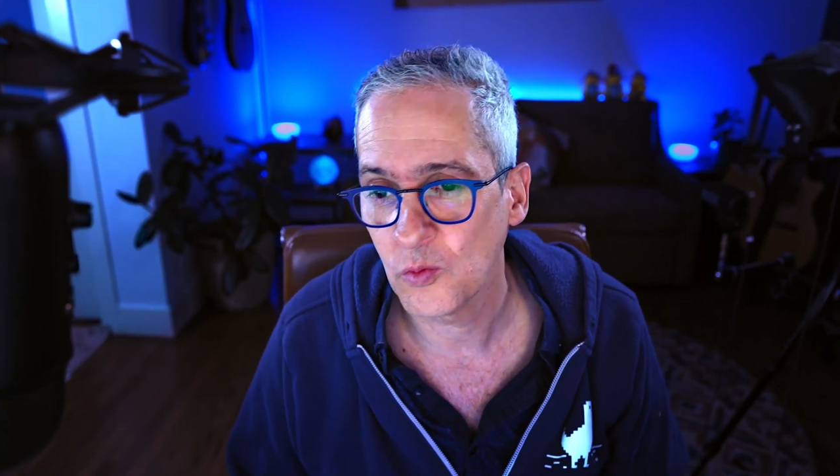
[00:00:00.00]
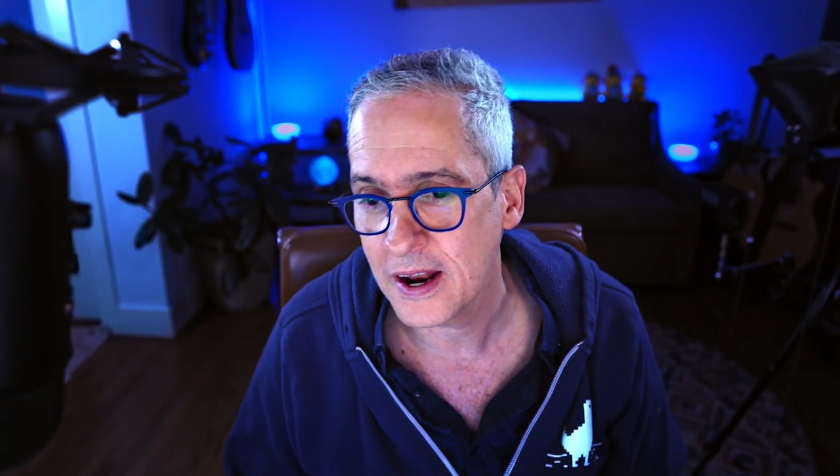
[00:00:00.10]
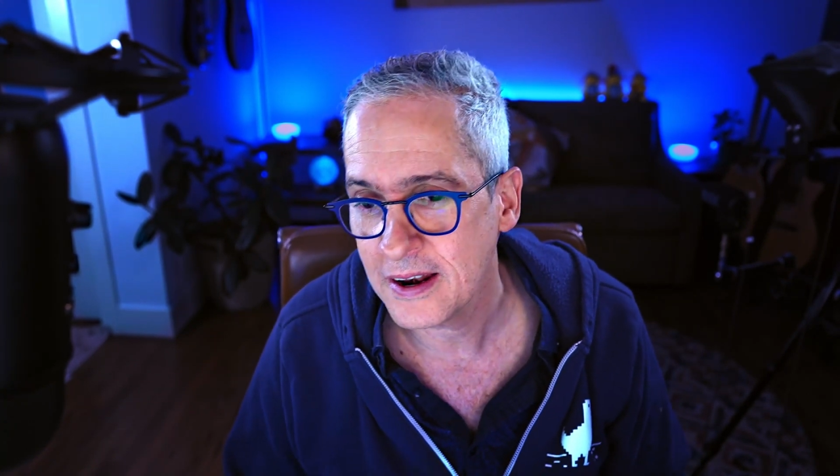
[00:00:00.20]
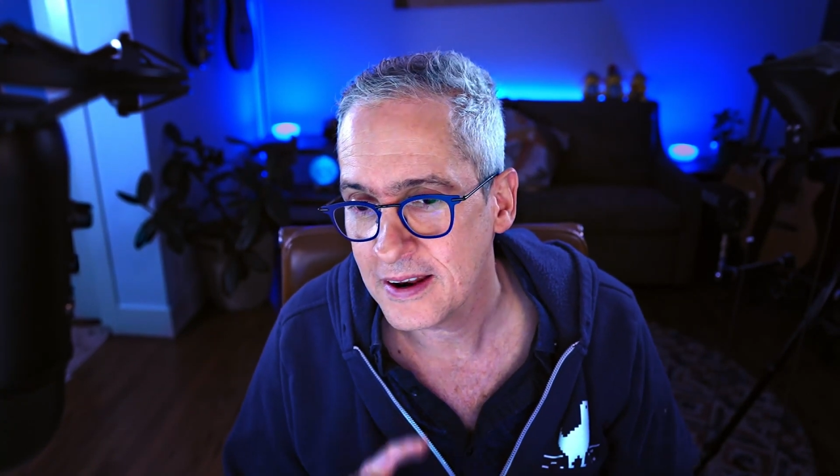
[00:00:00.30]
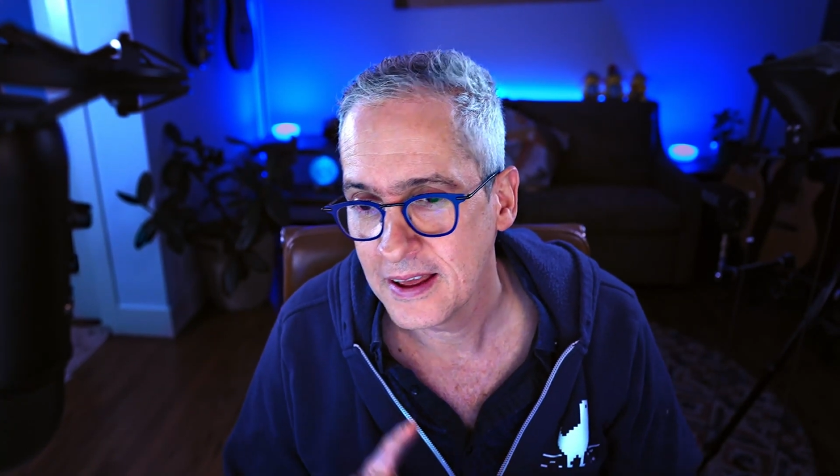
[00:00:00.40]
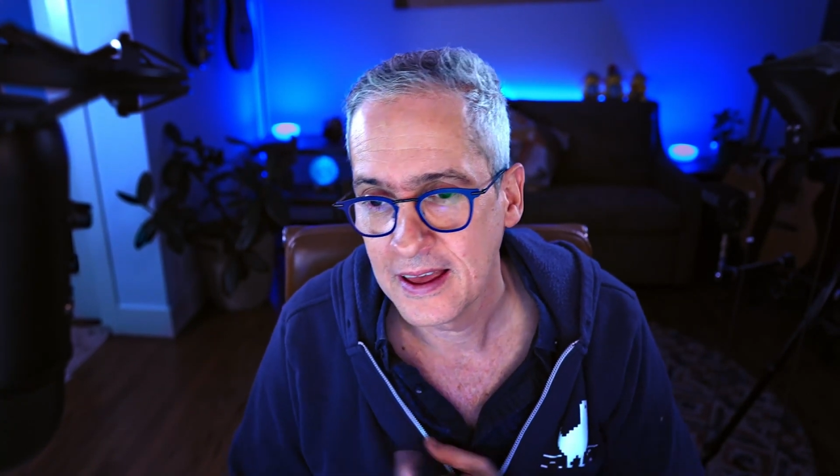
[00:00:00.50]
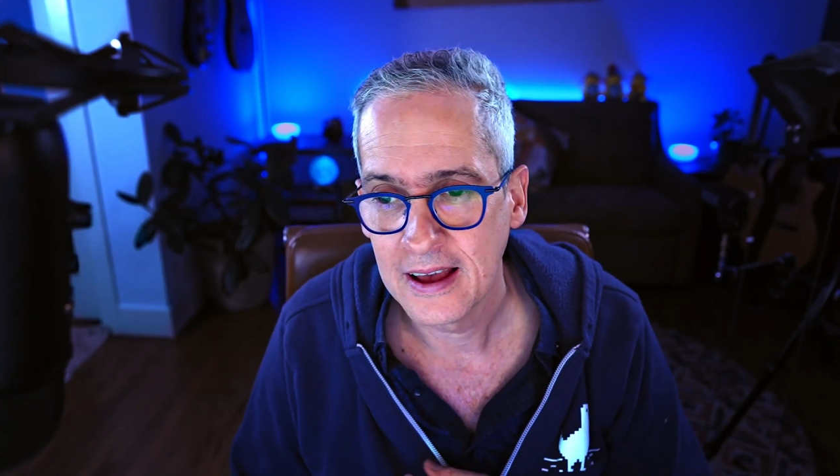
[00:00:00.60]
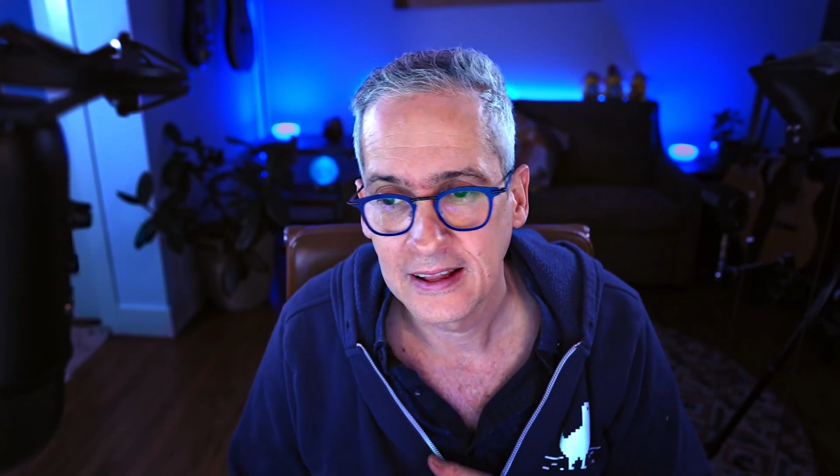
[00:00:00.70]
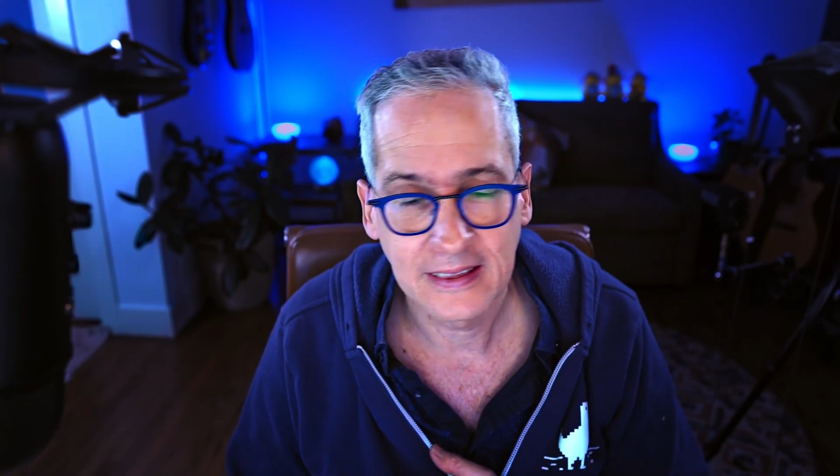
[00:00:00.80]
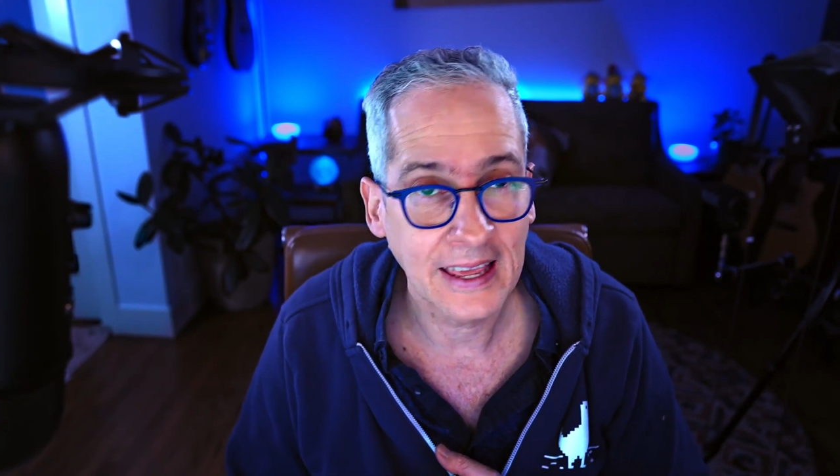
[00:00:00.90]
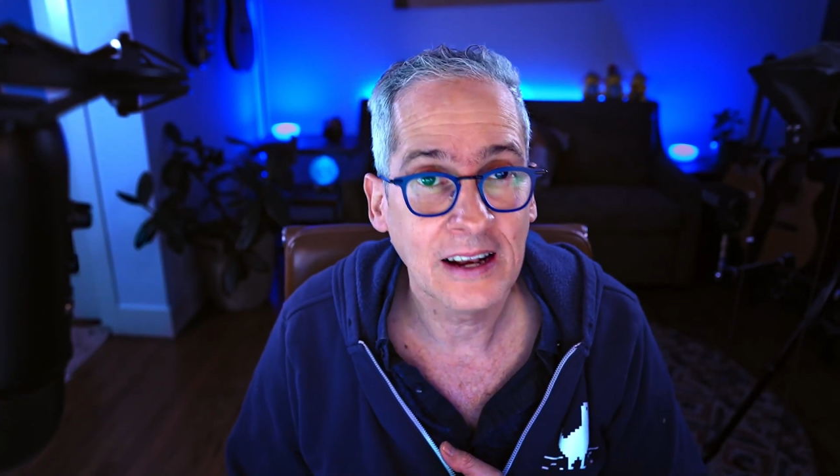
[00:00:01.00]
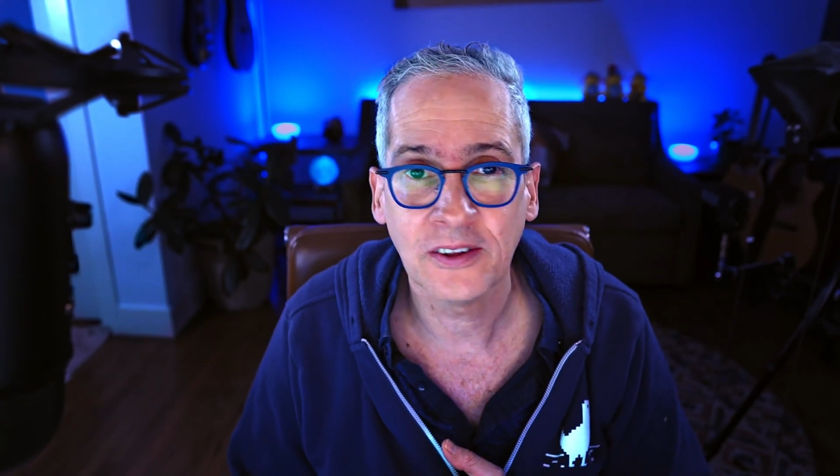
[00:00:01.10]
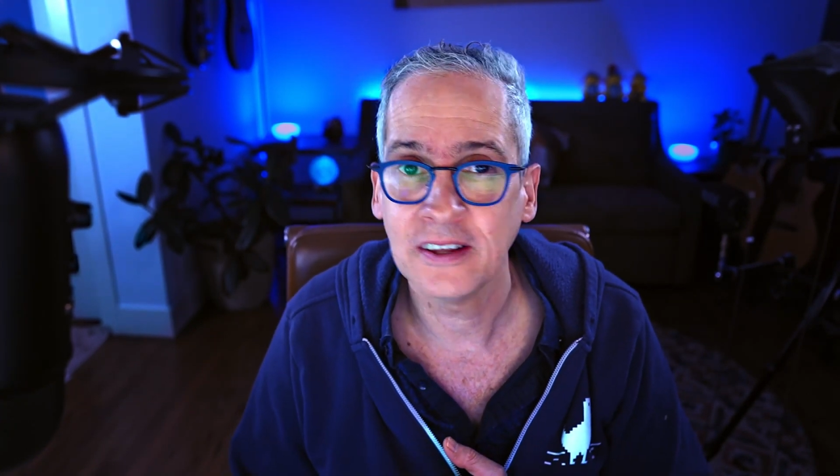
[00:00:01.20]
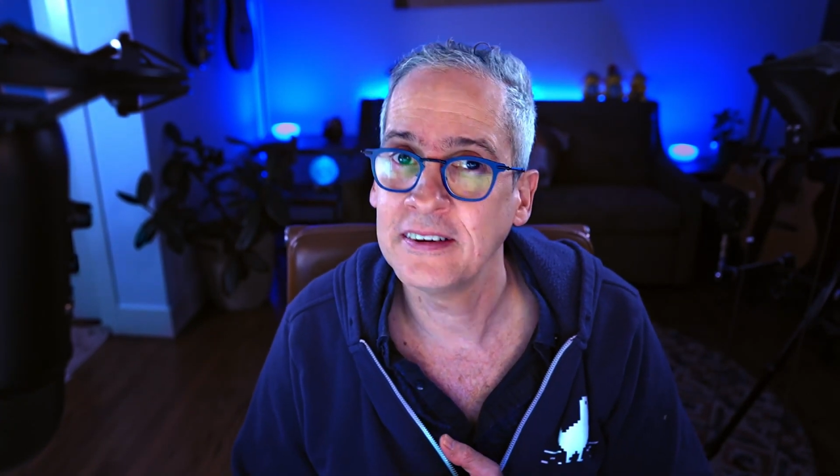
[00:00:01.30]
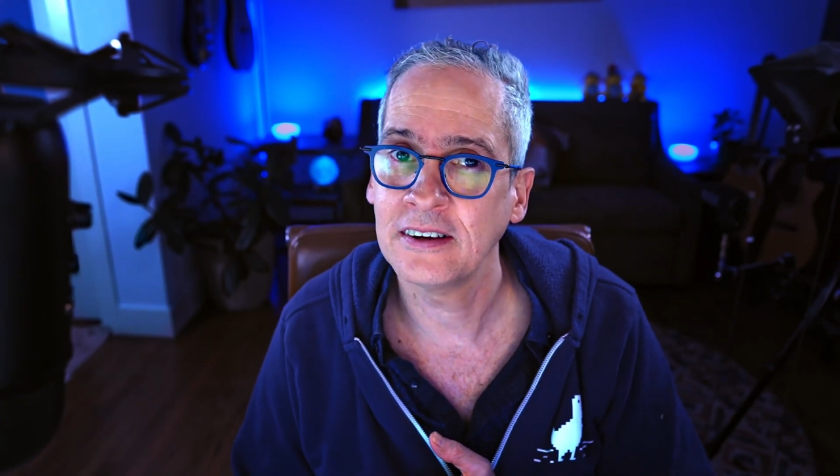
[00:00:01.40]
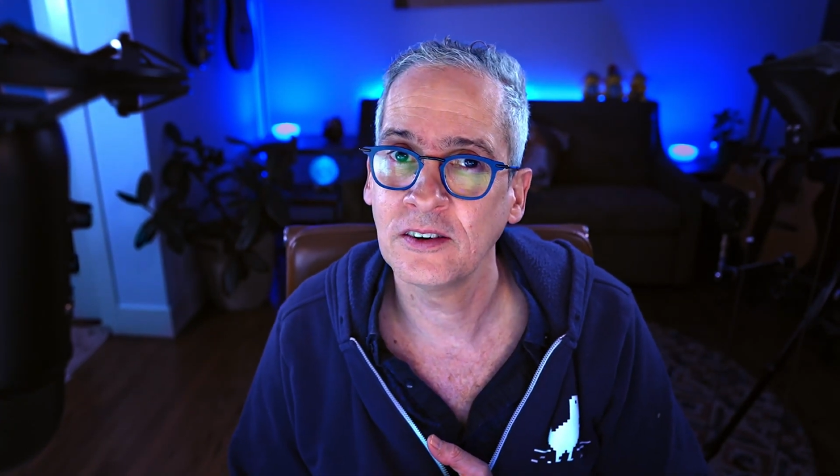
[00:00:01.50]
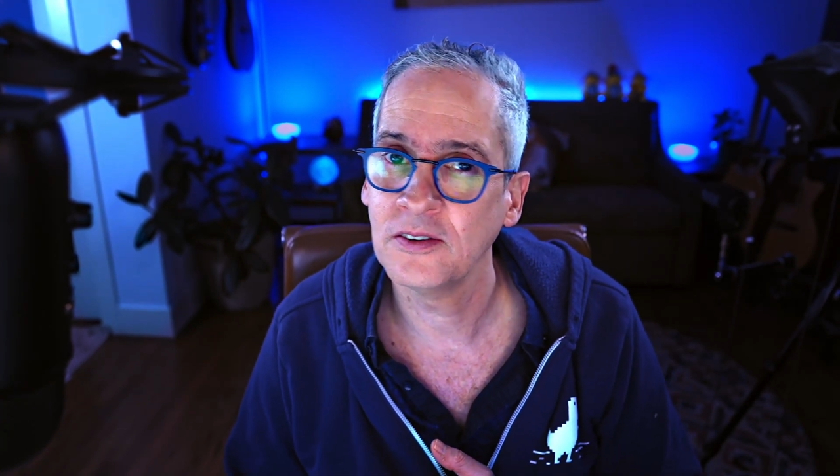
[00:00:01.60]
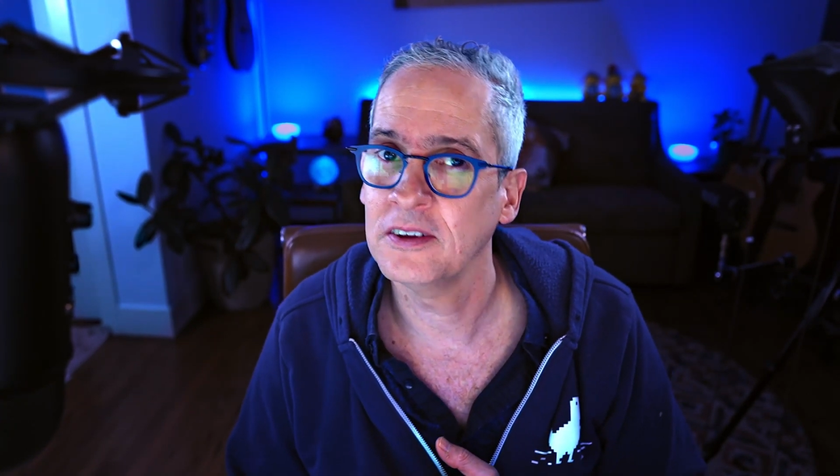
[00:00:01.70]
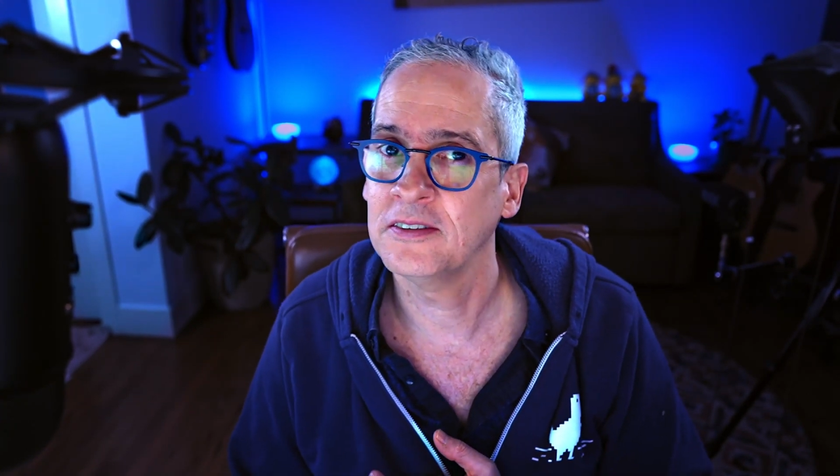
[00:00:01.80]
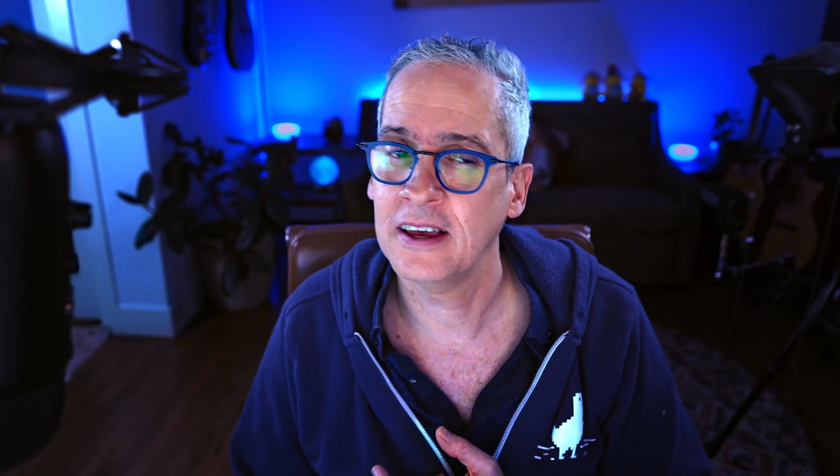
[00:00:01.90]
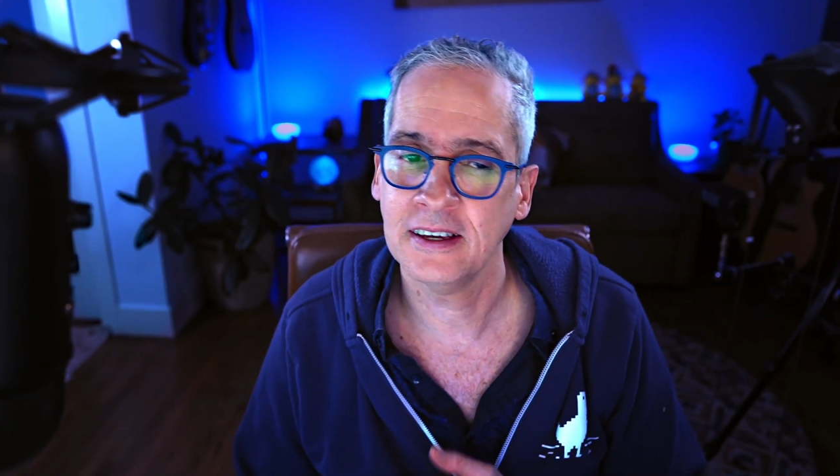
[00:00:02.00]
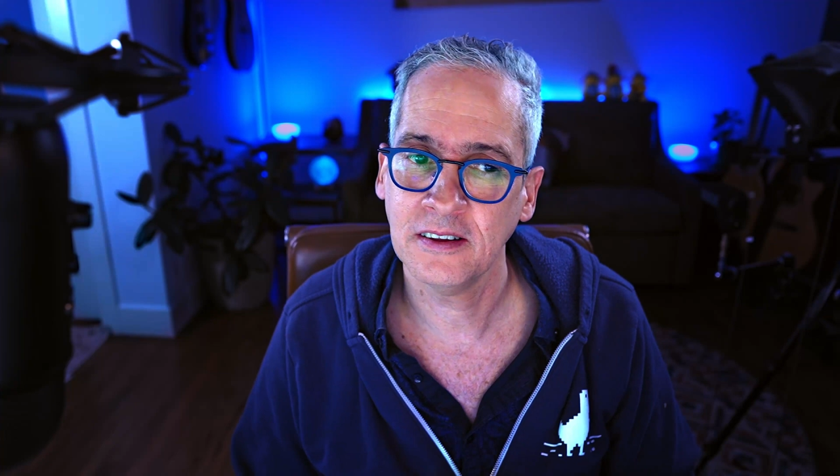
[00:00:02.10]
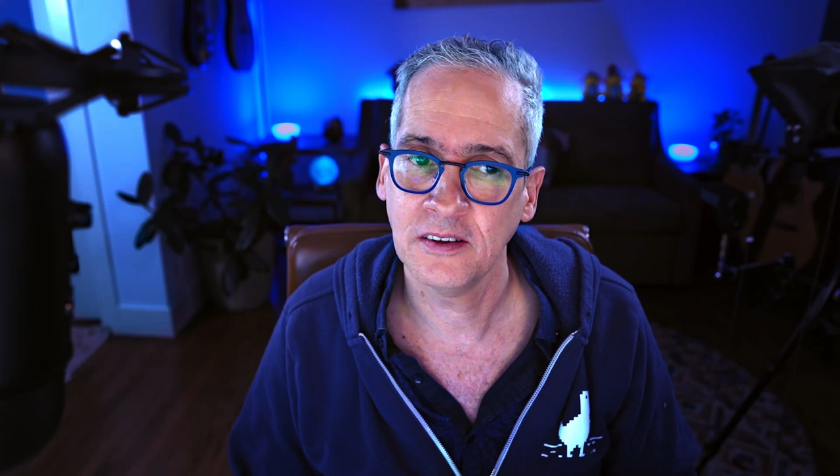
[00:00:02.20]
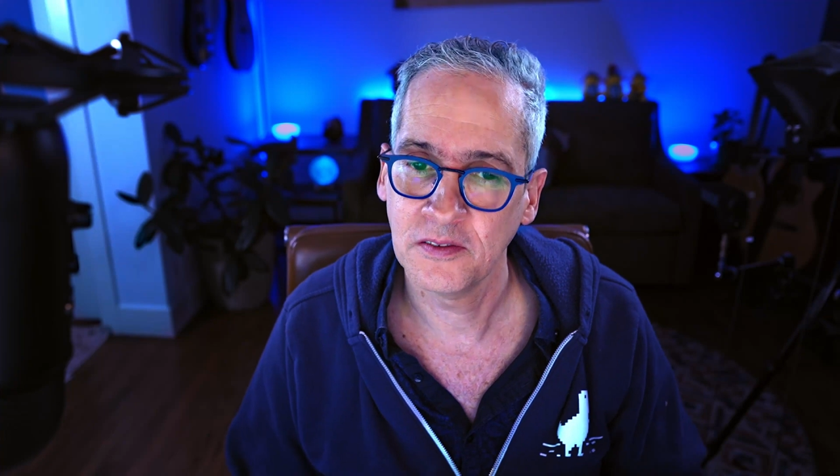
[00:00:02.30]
One, tailor the section of the site